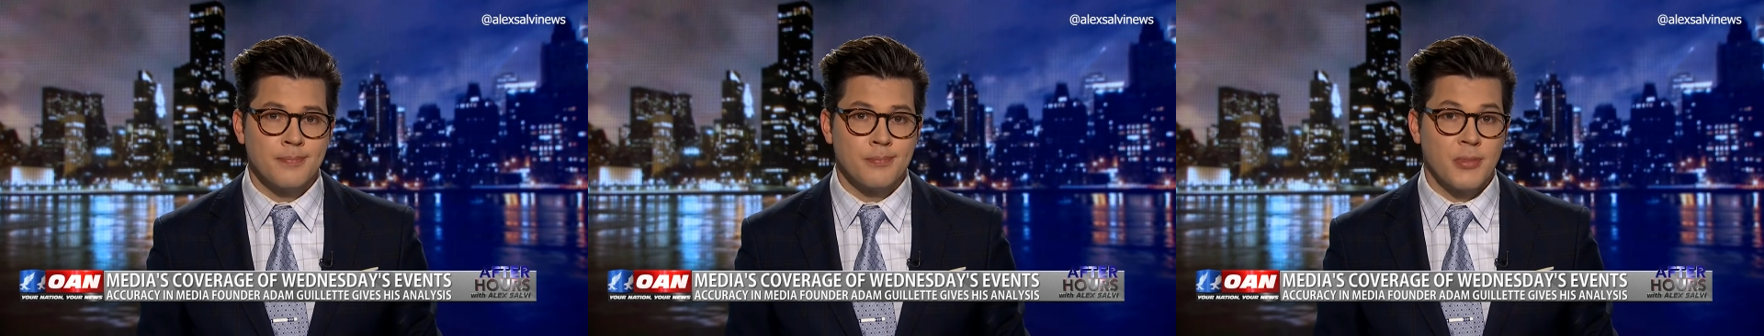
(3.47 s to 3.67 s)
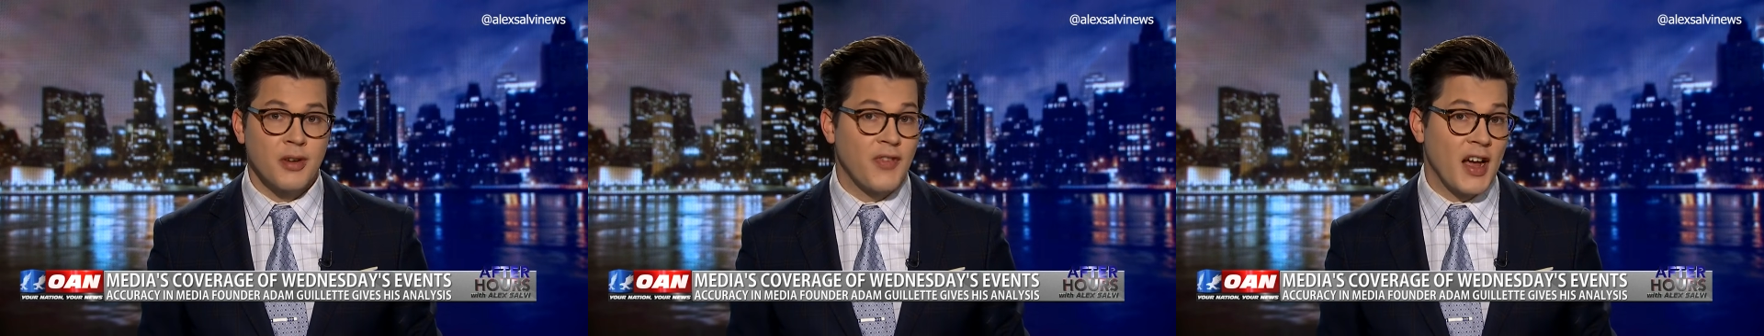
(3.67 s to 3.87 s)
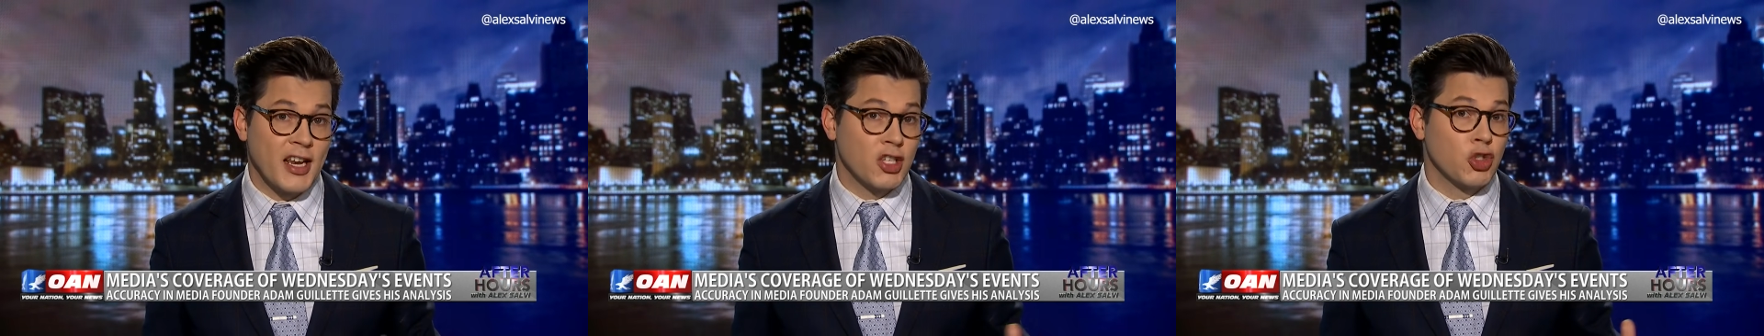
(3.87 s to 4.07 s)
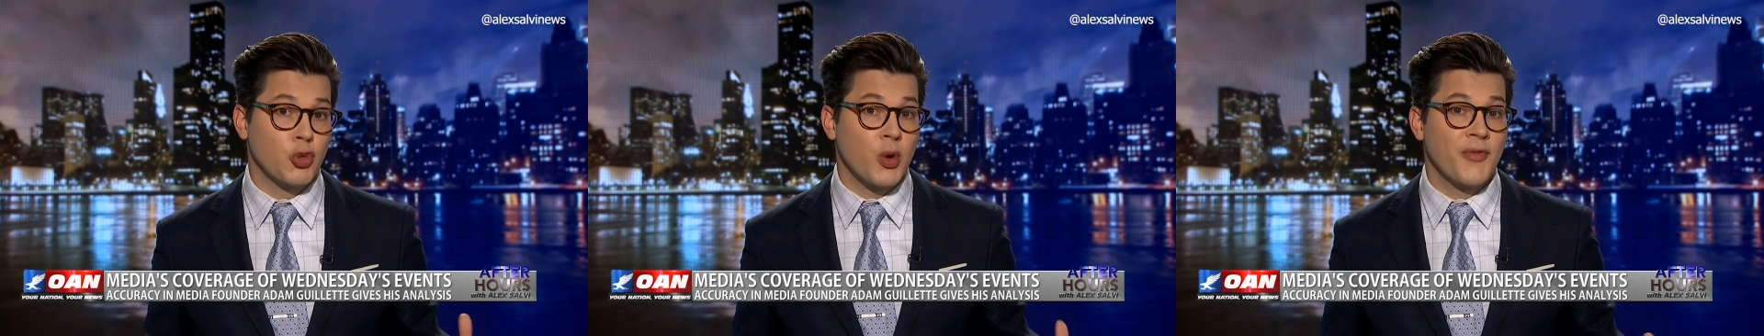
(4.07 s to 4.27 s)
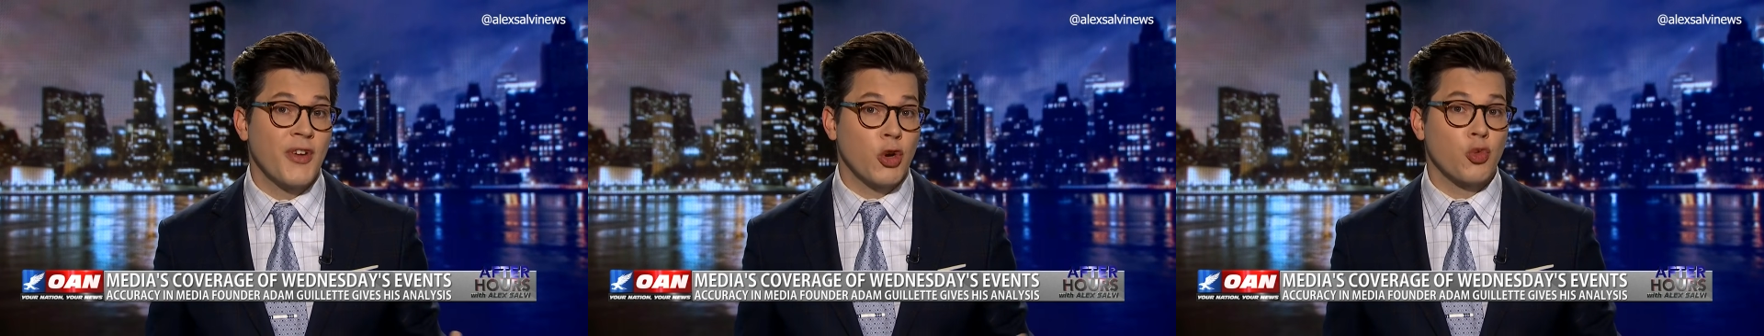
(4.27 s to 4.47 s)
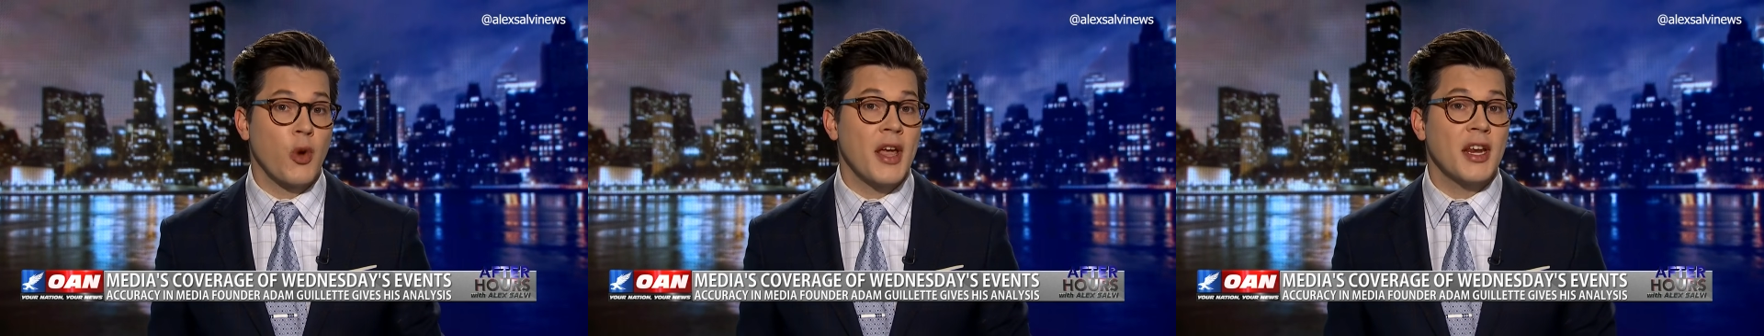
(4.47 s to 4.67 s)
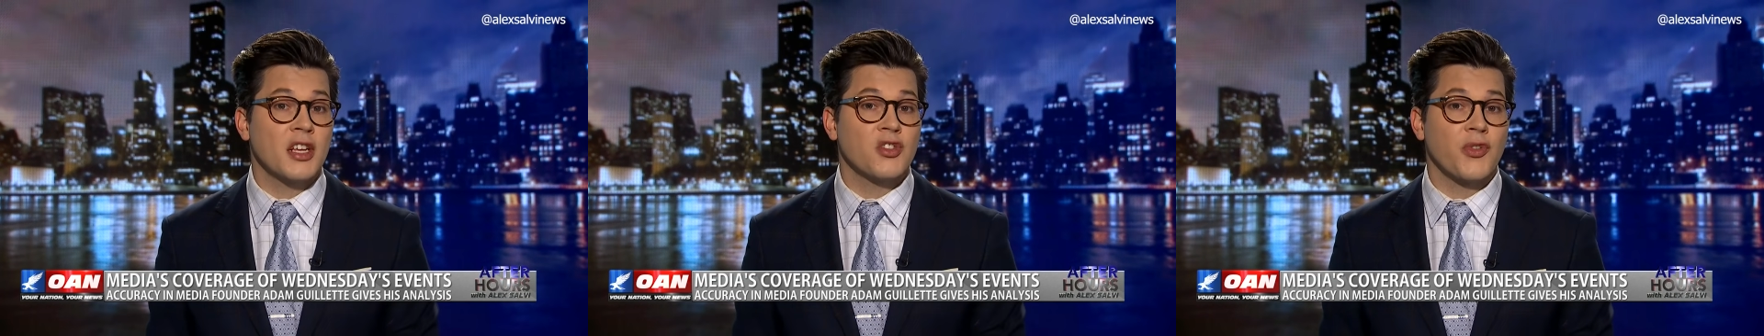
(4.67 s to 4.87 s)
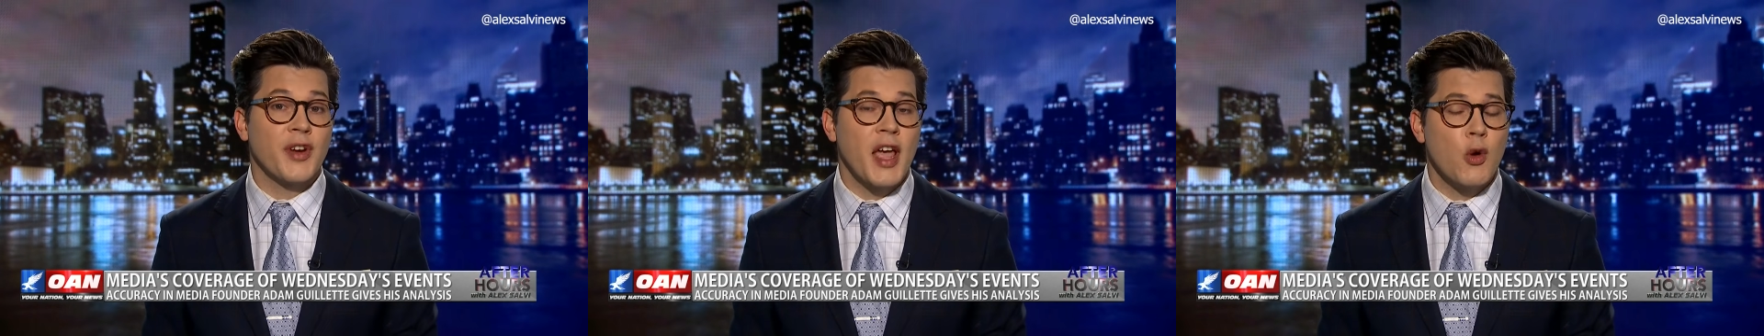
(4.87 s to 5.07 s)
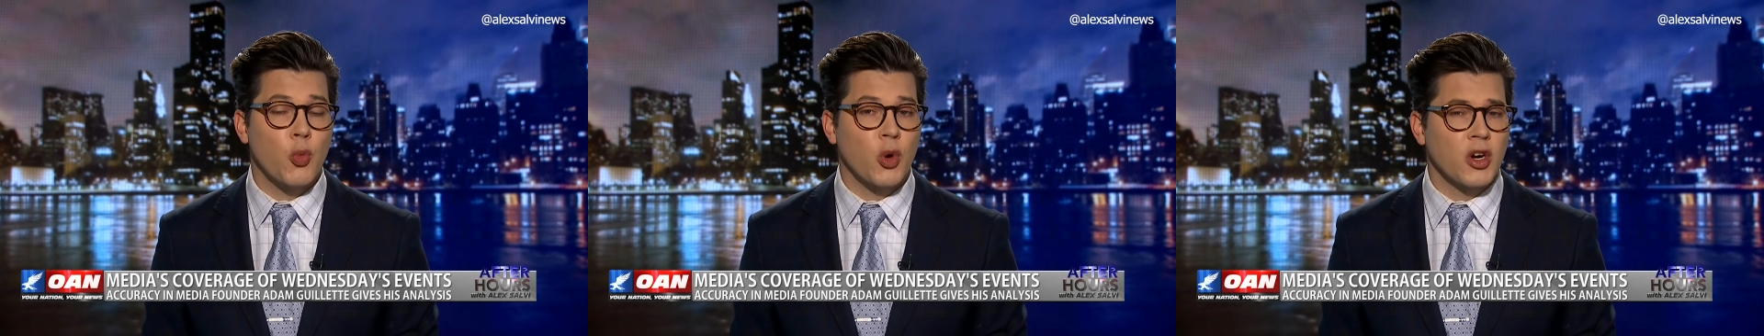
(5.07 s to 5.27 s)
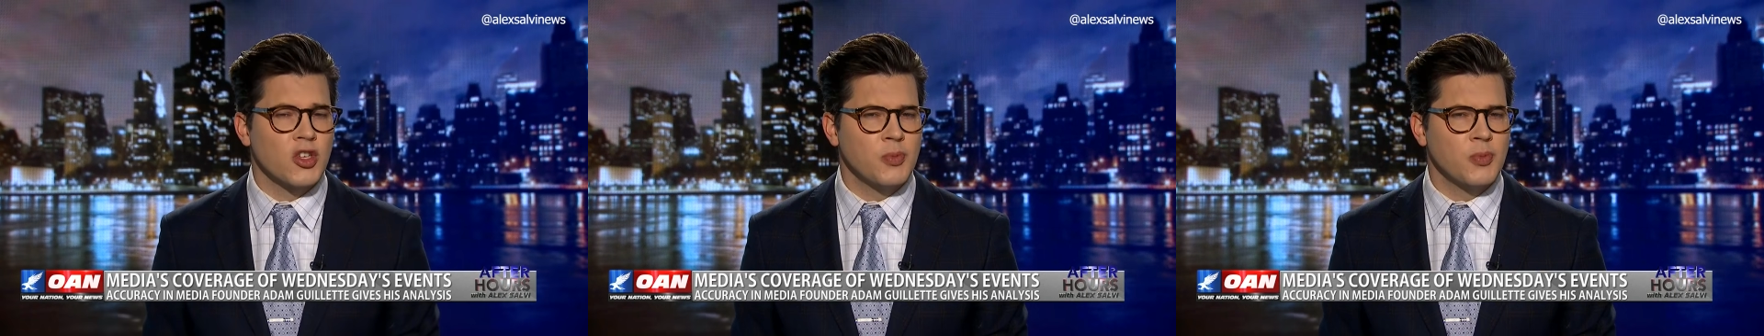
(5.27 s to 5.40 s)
providing terrific ratings for networks,